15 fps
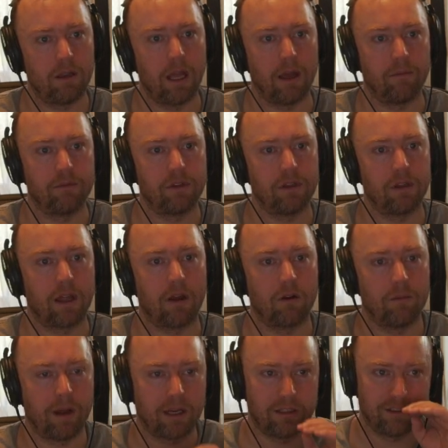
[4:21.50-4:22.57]
send the counter
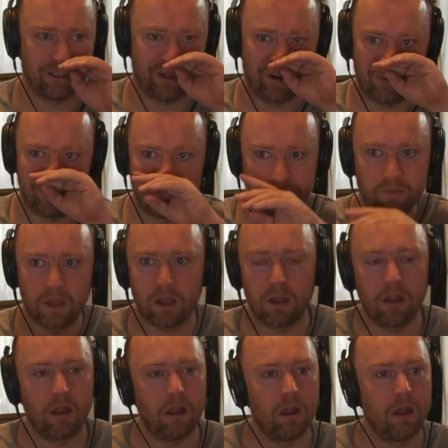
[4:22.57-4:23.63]
back to 0.
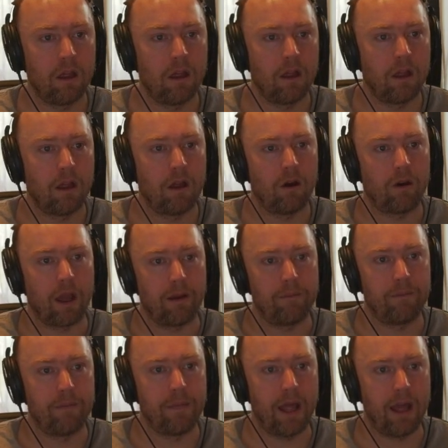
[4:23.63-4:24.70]
Okay,
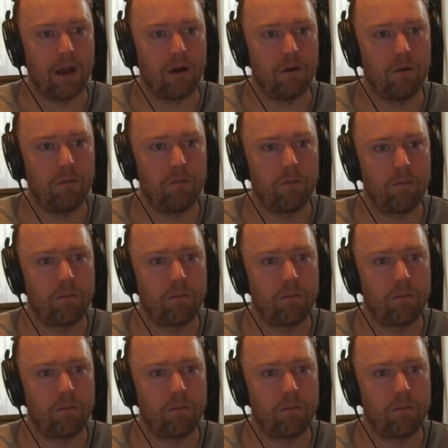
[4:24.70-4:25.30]
now